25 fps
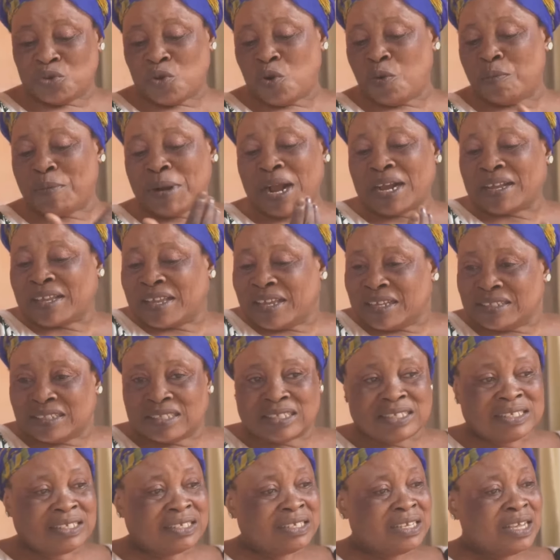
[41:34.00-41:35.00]
the whole
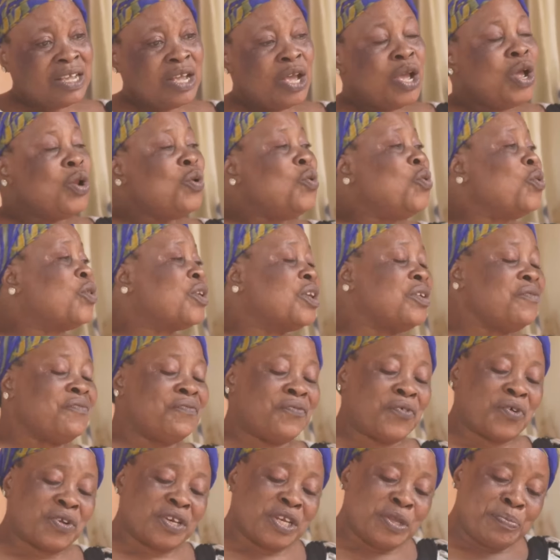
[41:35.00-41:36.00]
market looking
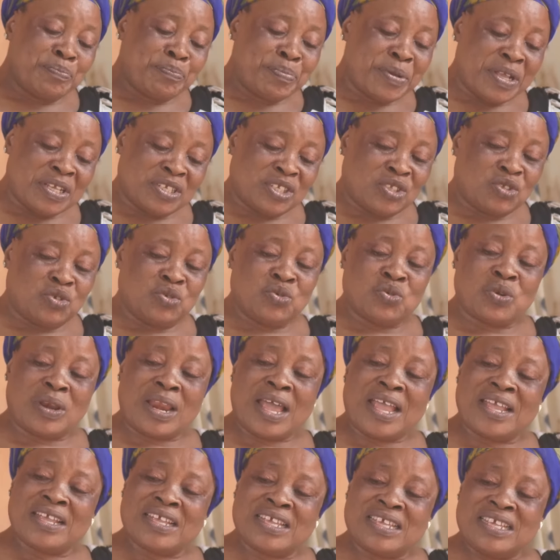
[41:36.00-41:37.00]
for the paste you
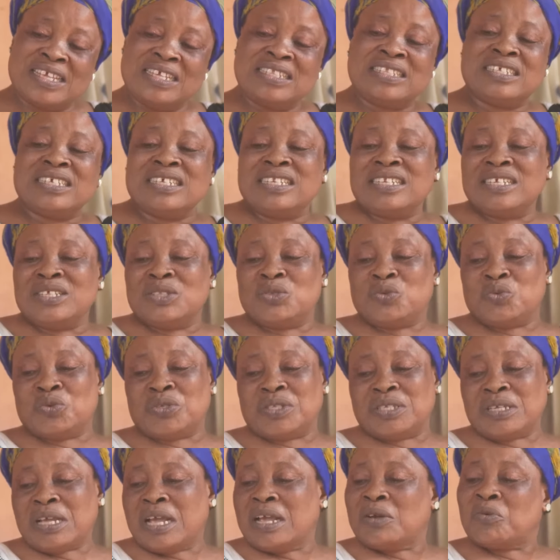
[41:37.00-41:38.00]
like eating it with.